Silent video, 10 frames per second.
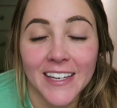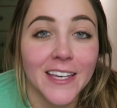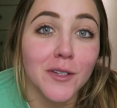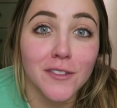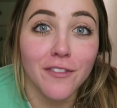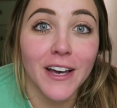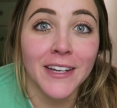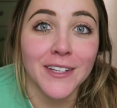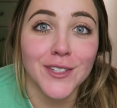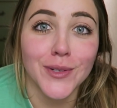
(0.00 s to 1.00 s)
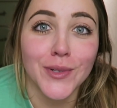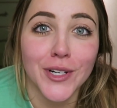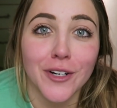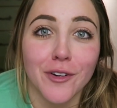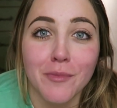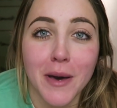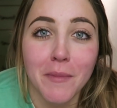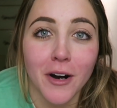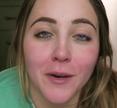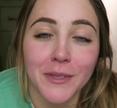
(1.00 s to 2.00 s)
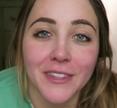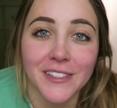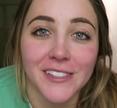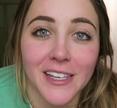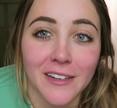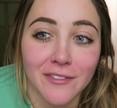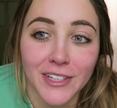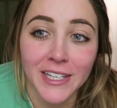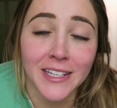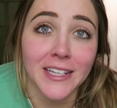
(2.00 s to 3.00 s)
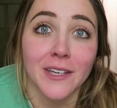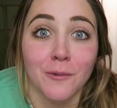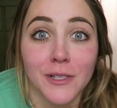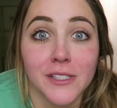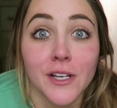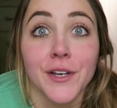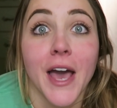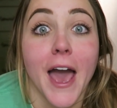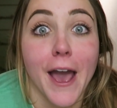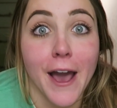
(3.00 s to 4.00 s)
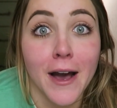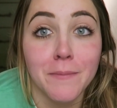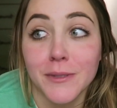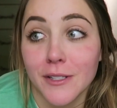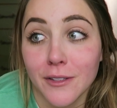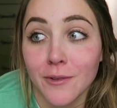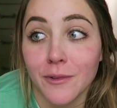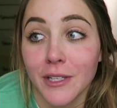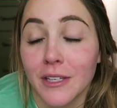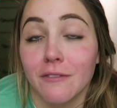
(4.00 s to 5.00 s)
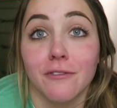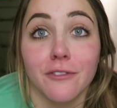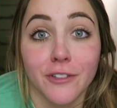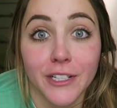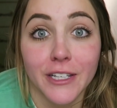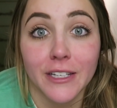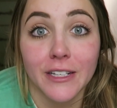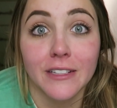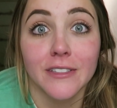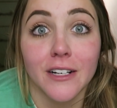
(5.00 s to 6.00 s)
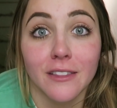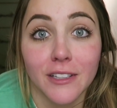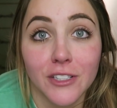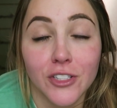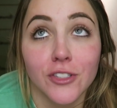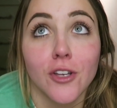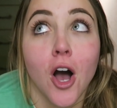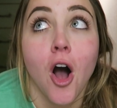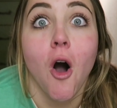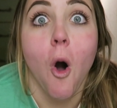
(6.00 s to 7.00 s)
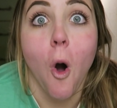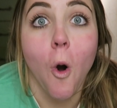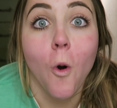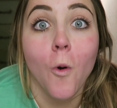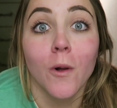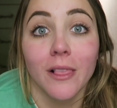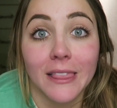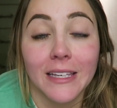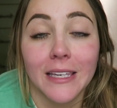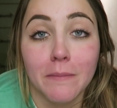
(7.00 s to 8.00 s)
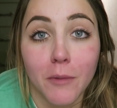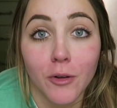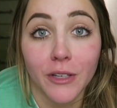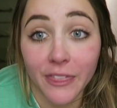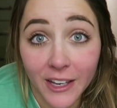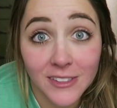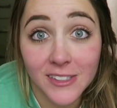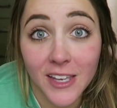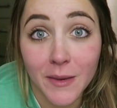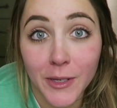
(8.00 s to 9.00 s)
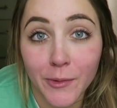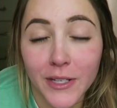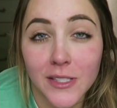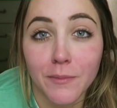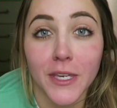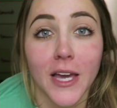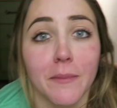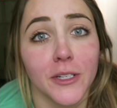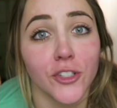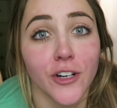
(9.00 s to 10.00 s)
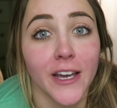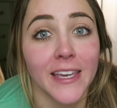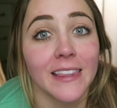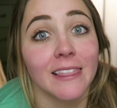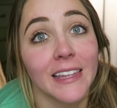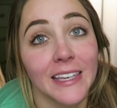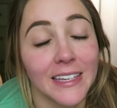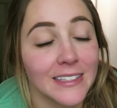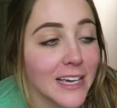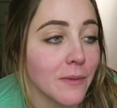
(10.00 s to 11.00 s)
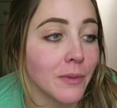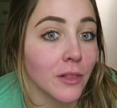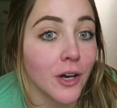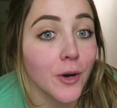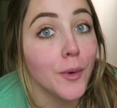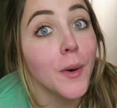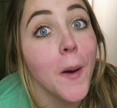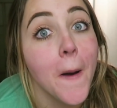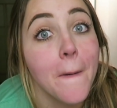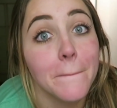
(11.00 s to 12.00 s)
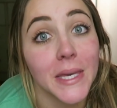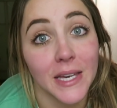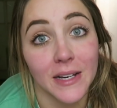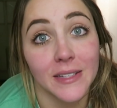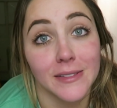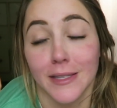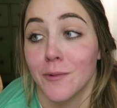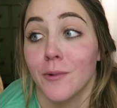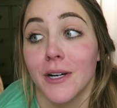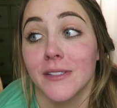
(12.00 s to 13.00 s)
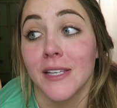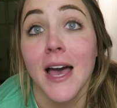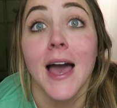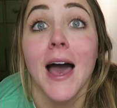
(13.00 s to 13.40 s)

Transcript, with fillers: It was fun to cook with my mom this evening and it was absolutely freaking delicious holy moly that salmon recipe i'm gonna try and link it down below because it was